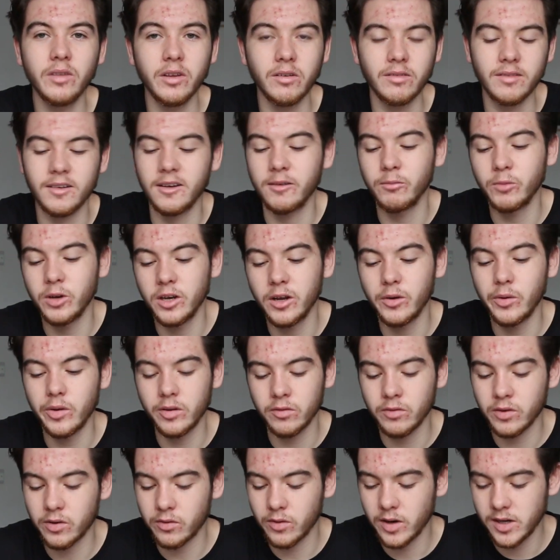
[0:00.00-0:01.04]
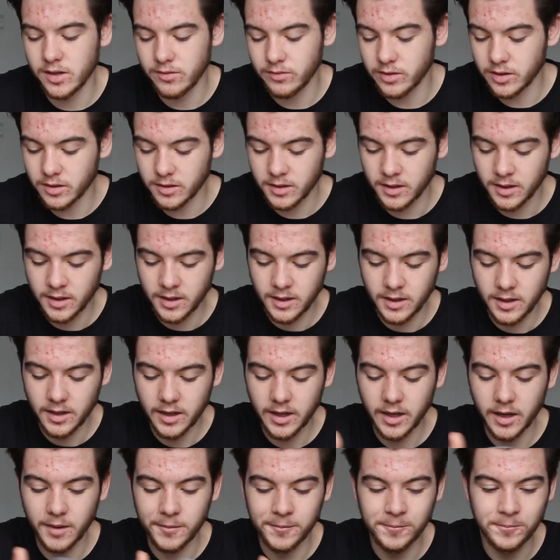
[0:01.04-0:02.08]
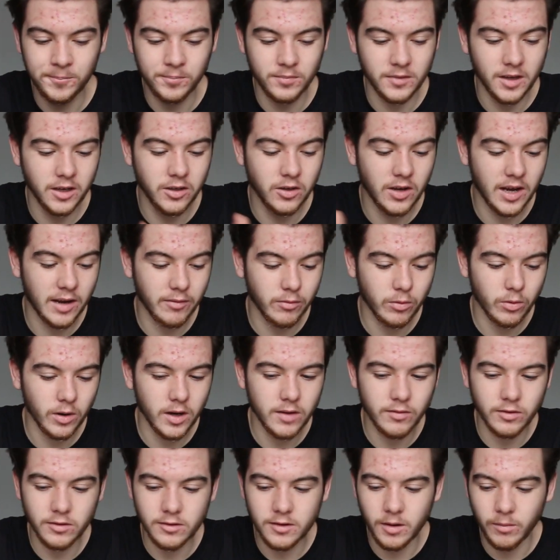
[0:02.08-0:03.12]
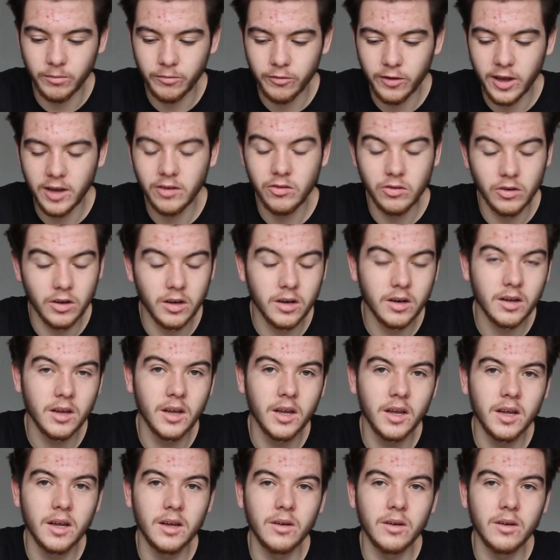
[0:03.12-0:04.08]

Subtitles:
This time we know it's for Craven, and you have Craven's confession,